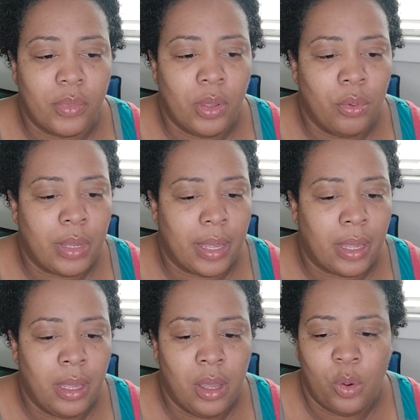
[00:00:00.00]

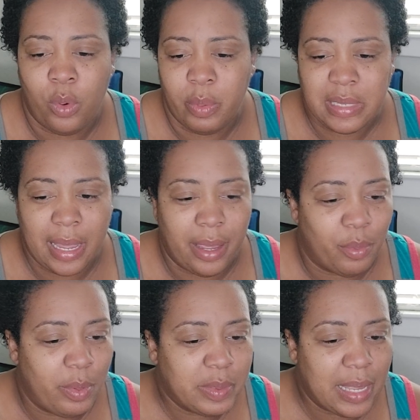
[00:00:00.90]
Okay, where was I
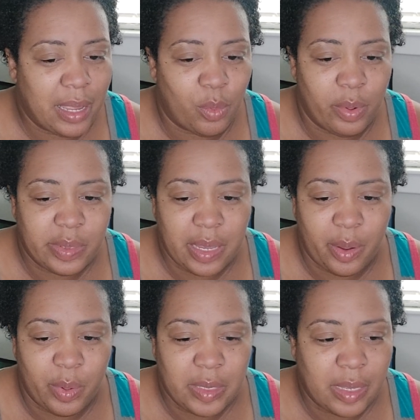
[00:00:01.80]

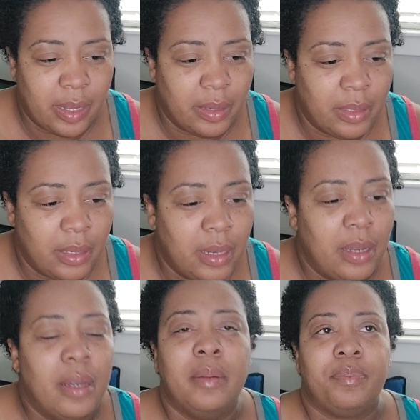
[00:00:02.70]
at?
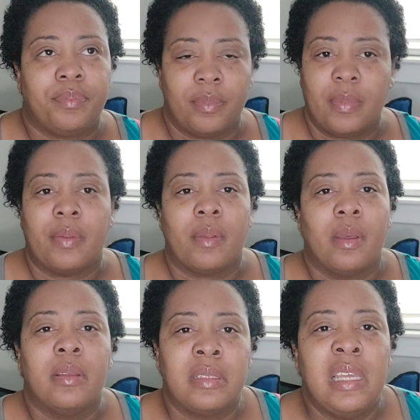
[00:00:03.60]

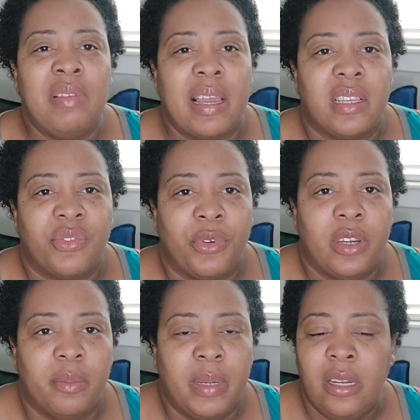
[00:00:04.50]
Steve likes his
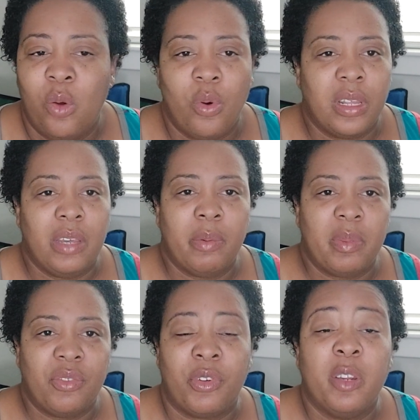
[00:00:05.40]
freedom. He don't want to give up
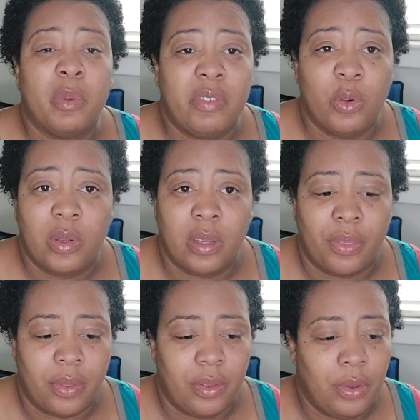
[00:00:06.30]
his freedom of doing
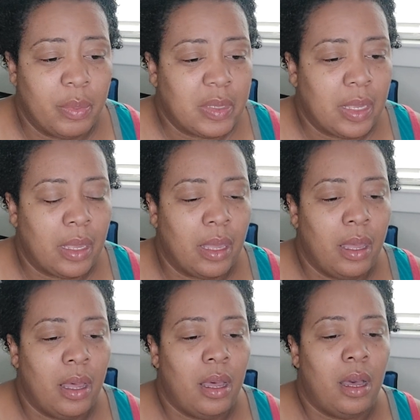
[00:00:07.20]
nothing. You know what
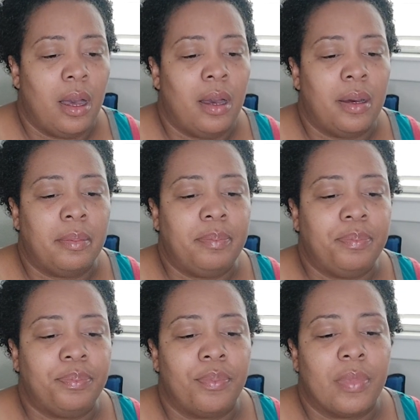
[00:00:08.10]
I'm saying?